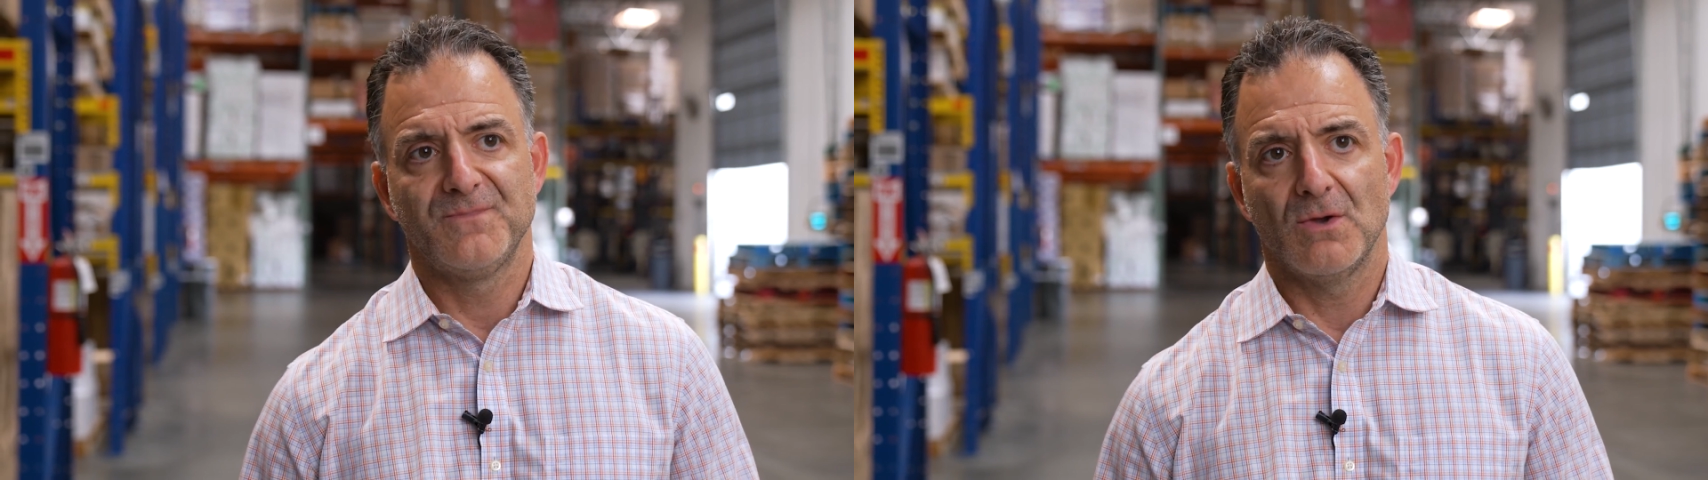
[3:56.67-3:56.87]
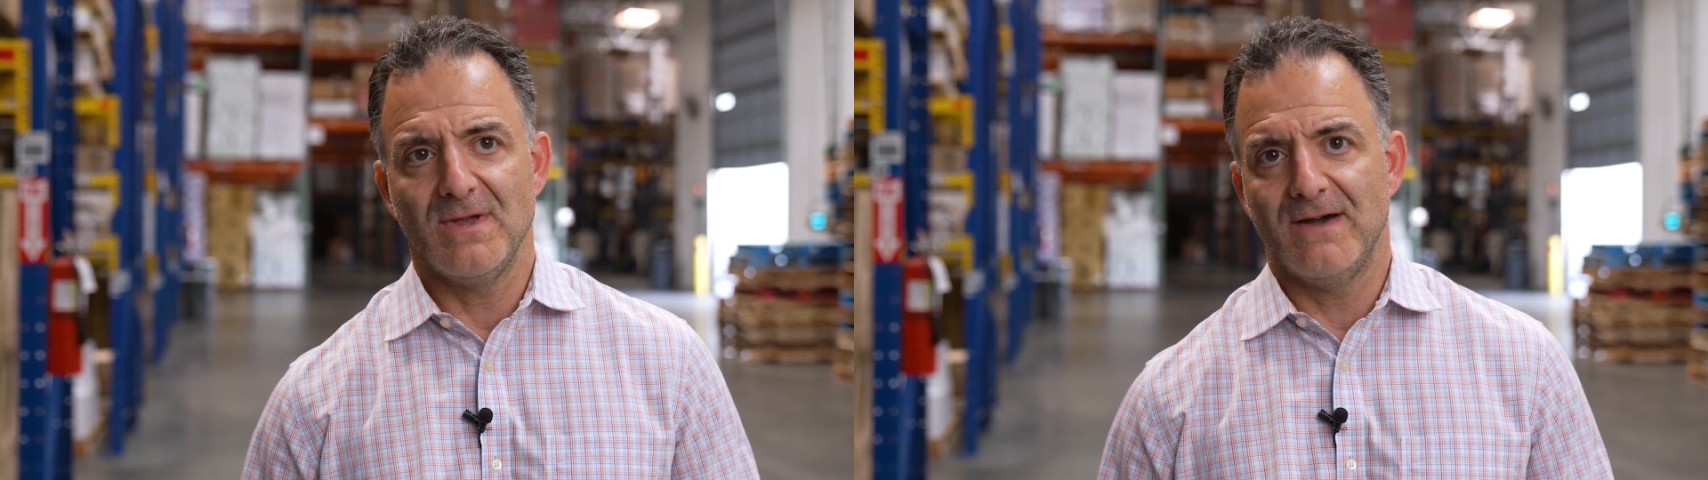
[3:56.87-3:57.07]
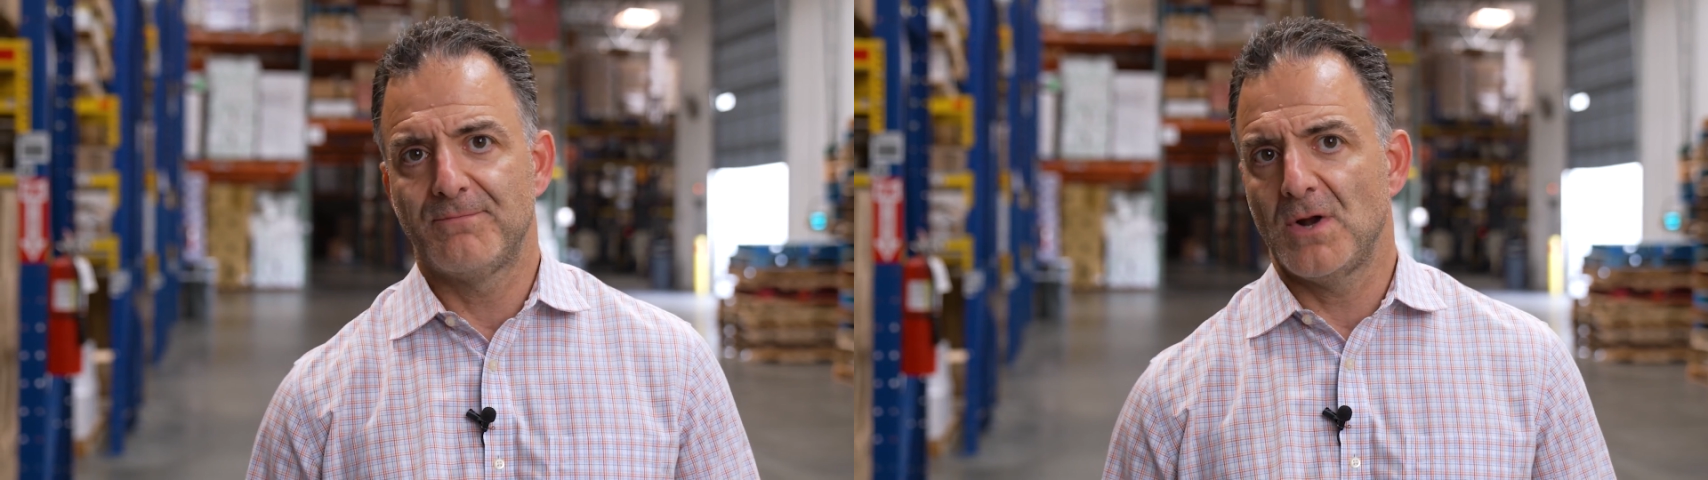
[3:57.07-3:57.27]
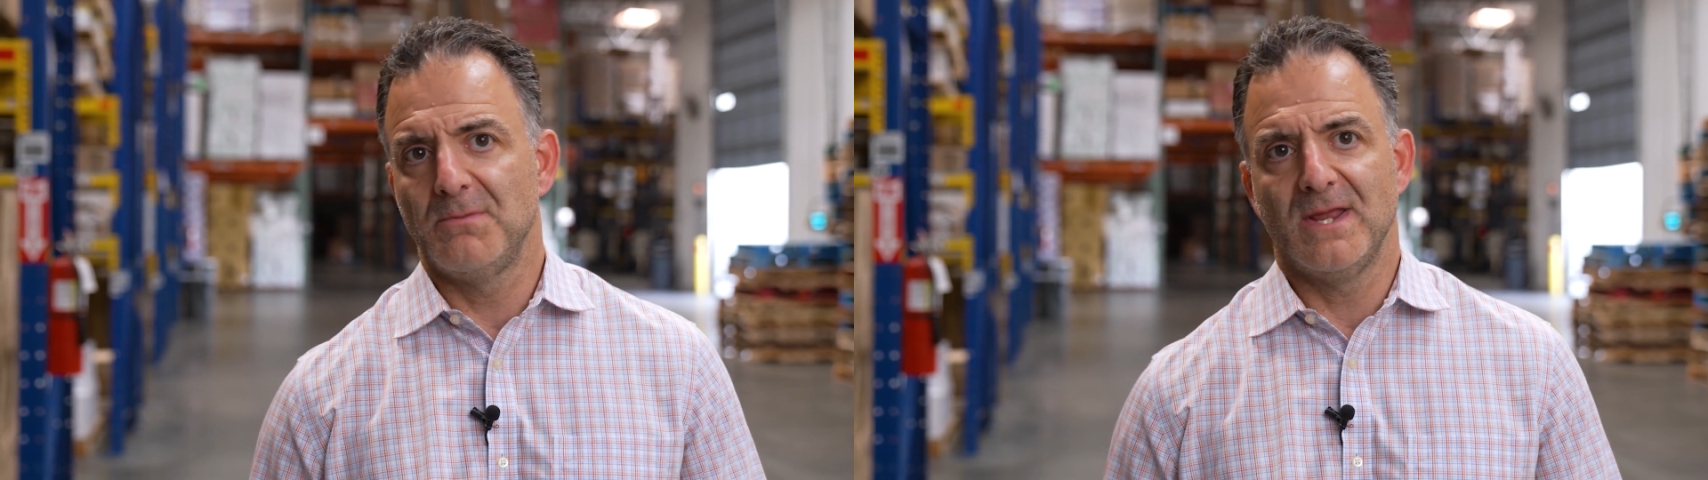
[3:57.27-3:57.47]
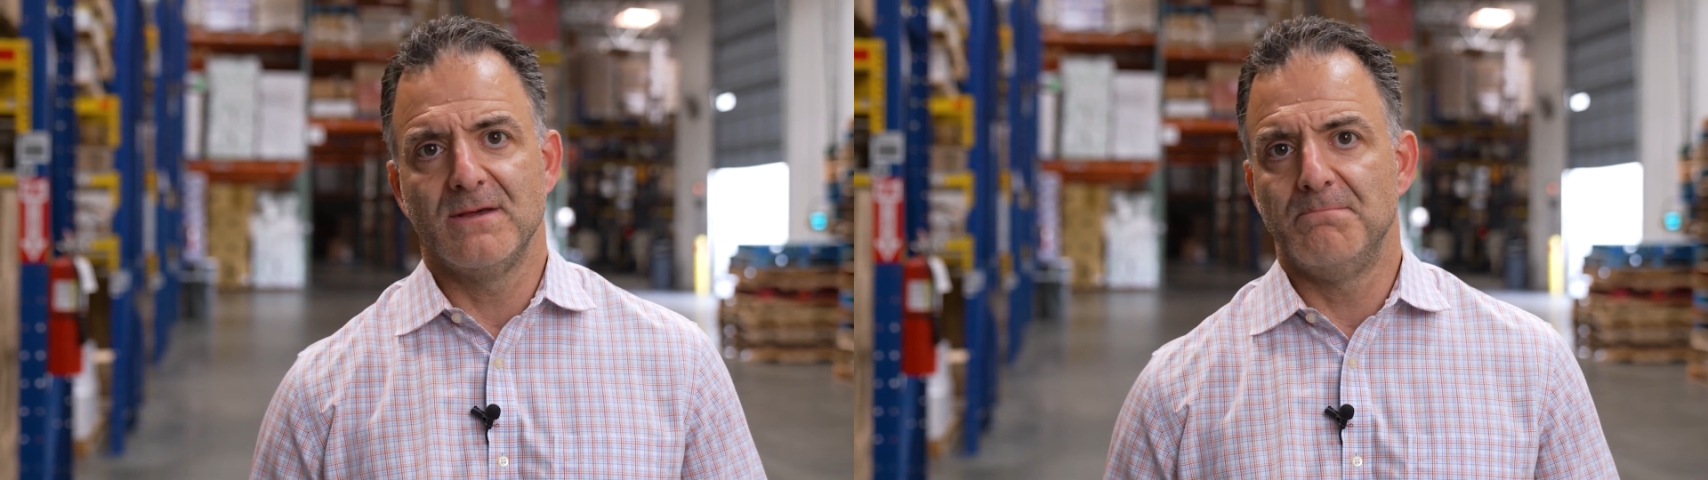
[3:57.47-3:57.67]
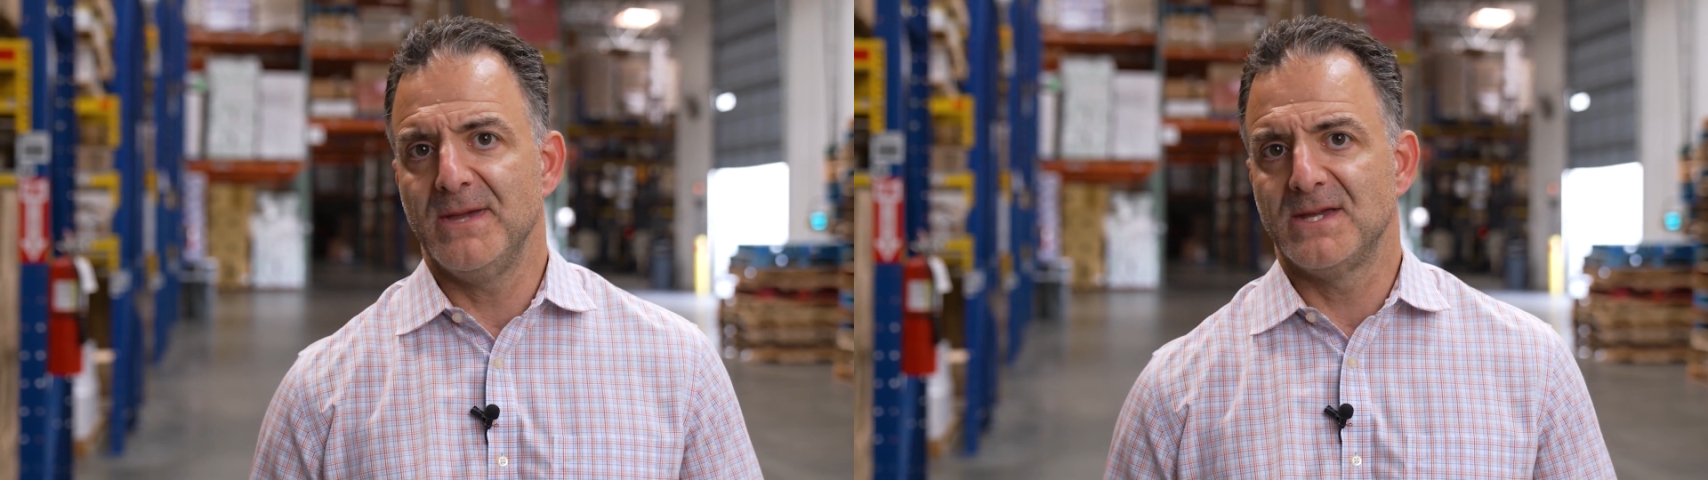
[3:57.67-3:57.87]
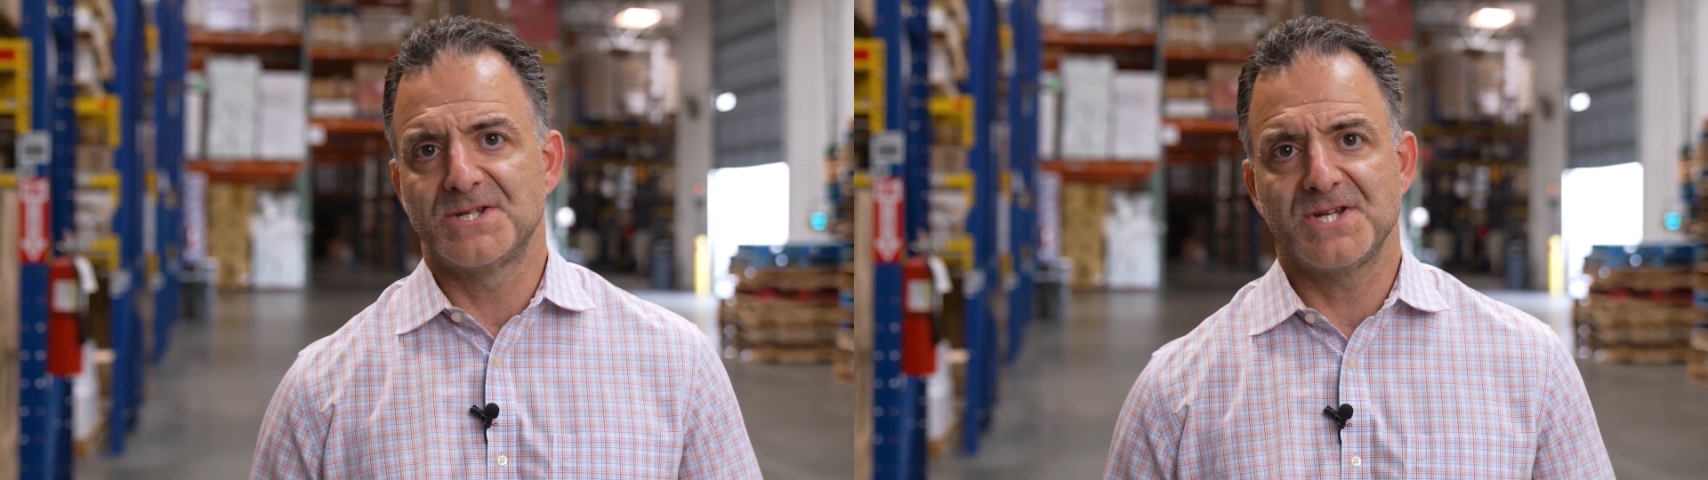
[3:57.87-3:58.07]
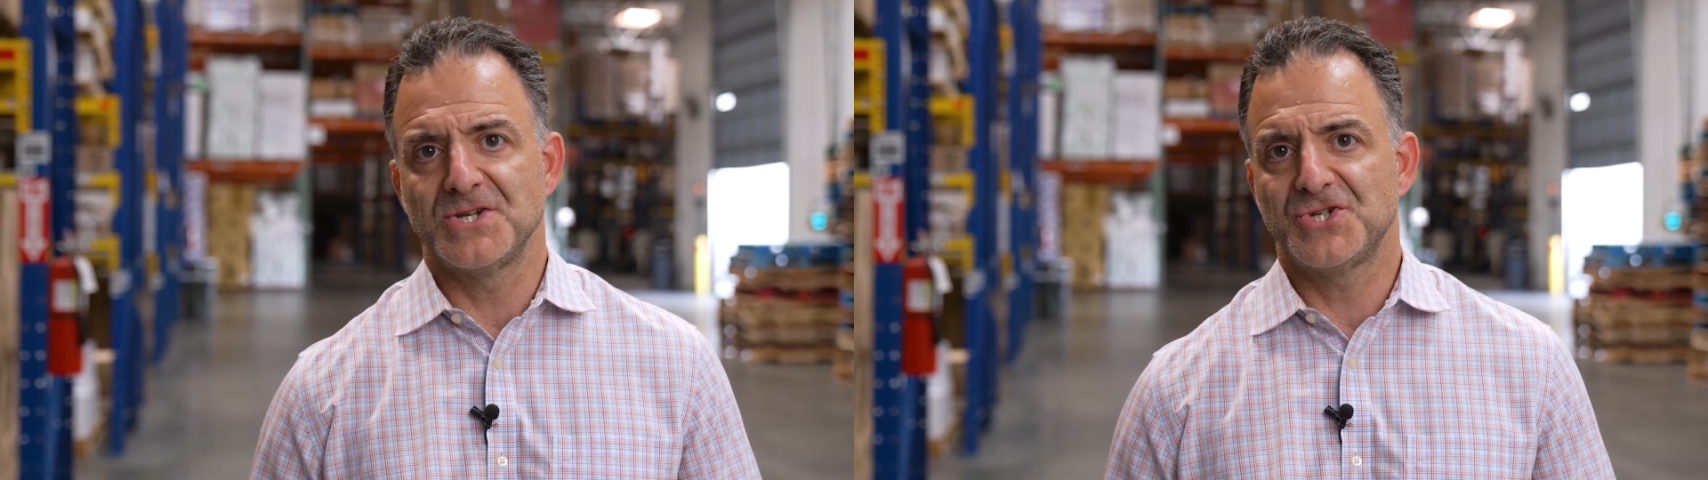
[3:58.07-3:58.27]
we have probably the
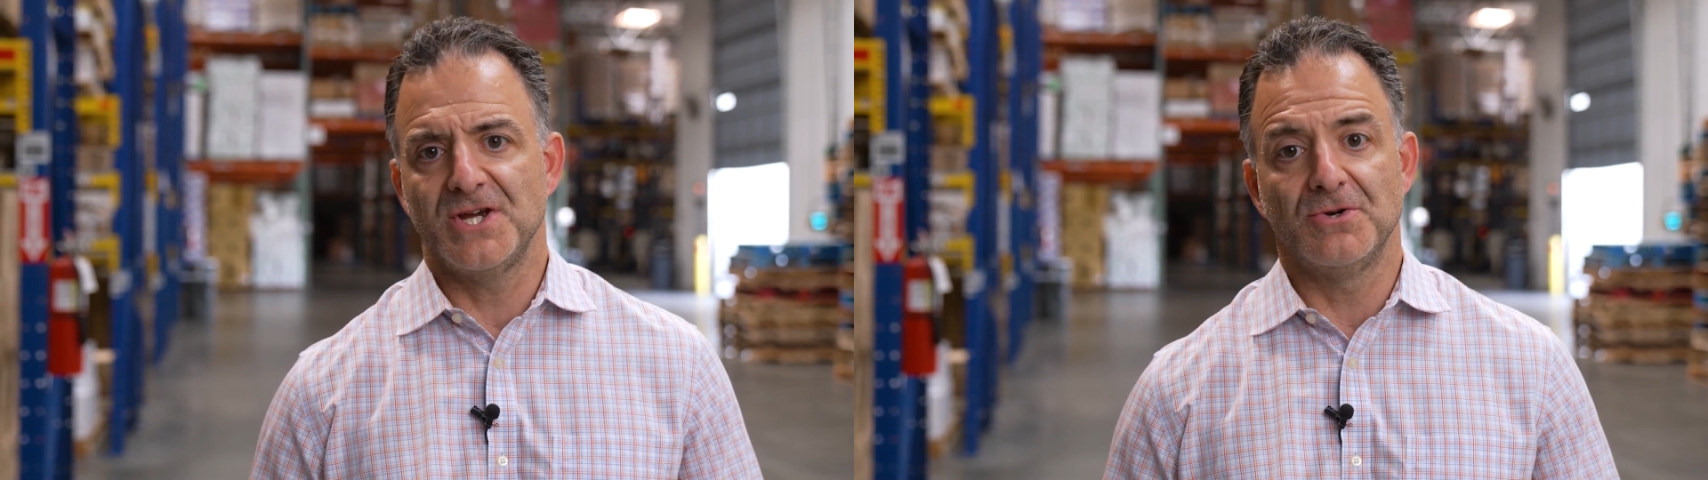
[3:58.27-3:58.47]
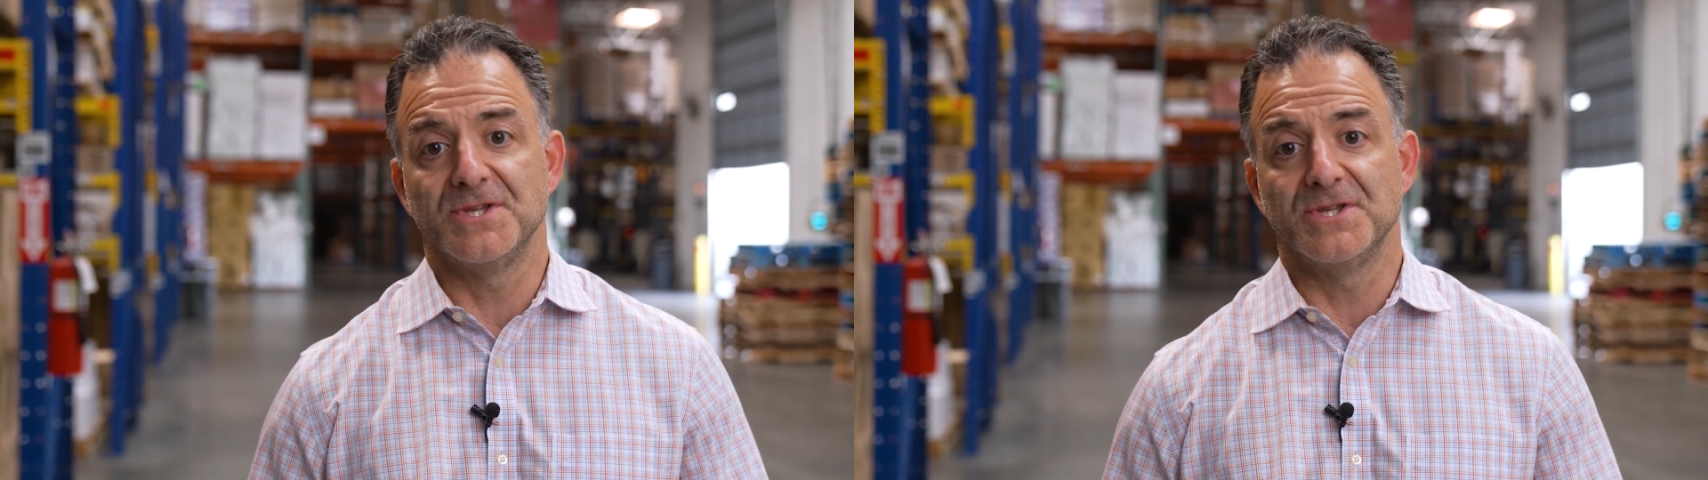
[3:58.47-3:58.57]
biggest sunshine,